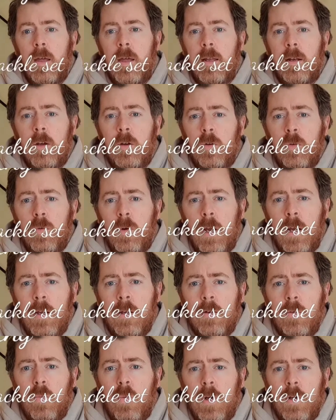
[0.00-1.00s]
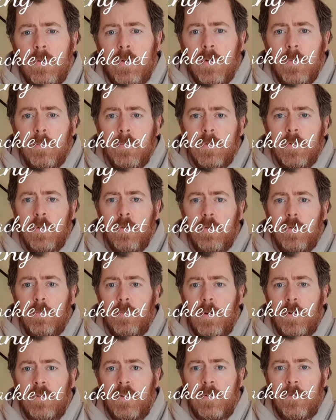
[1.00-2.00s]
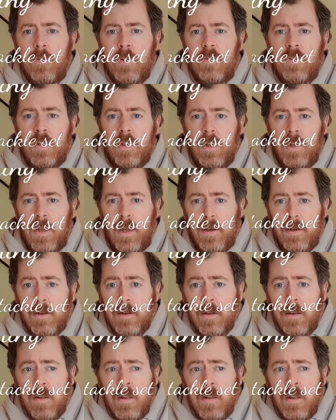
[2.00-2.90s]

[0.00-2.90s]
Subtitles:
Hello and welcome to Budget Fishing again.